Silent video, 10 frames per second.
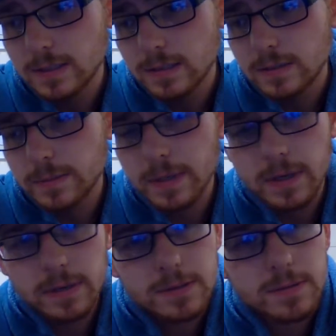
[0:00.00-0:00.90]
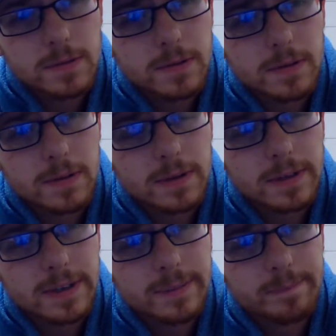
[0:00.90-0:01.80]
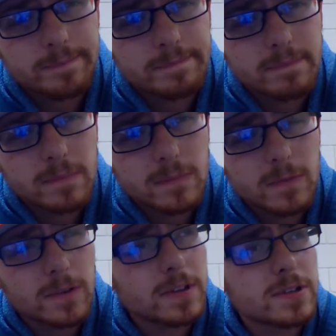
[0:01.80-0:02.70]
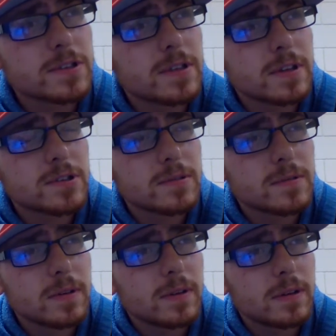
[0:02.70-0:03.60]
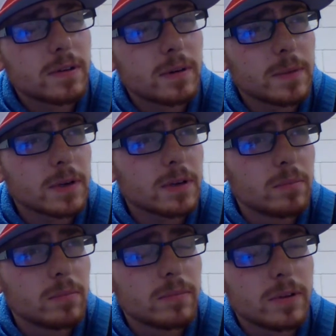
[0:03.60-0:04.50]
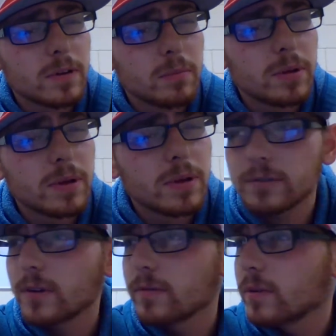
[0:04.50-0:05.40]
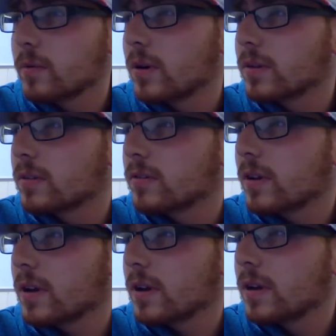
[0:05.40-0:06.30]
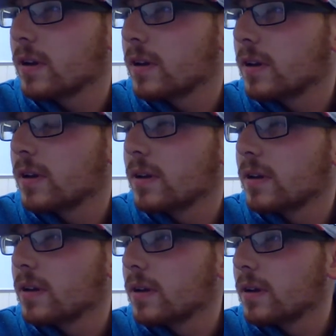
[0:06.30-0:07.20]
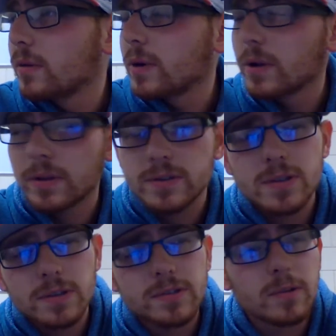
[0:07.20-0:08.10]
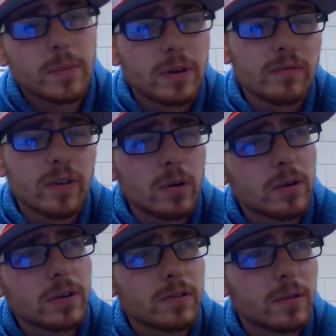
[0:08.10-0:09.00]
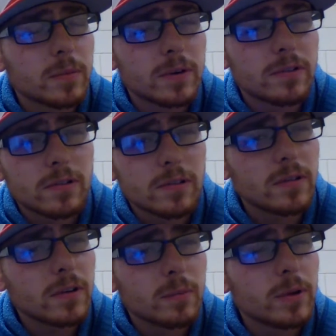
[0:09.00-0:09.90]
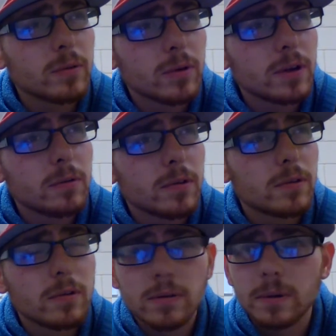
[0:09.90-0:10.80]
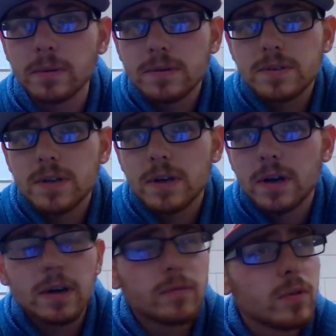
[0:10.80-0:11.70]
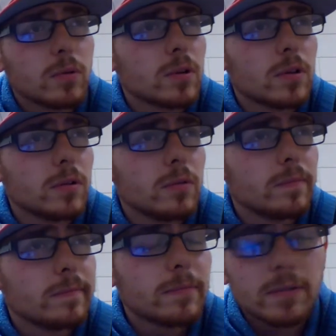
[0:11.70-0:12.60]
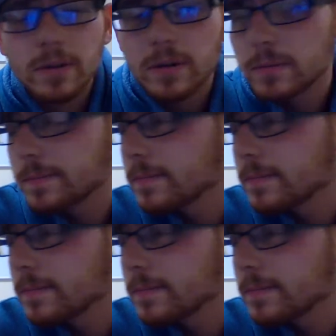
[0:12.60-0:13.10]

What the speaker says: To be honest with you, well, that's I'm not gonna BS everyone and say, well, that's our main focus. I'm gonna sit there and be real with you, and I'm gonna say I have no clue. So,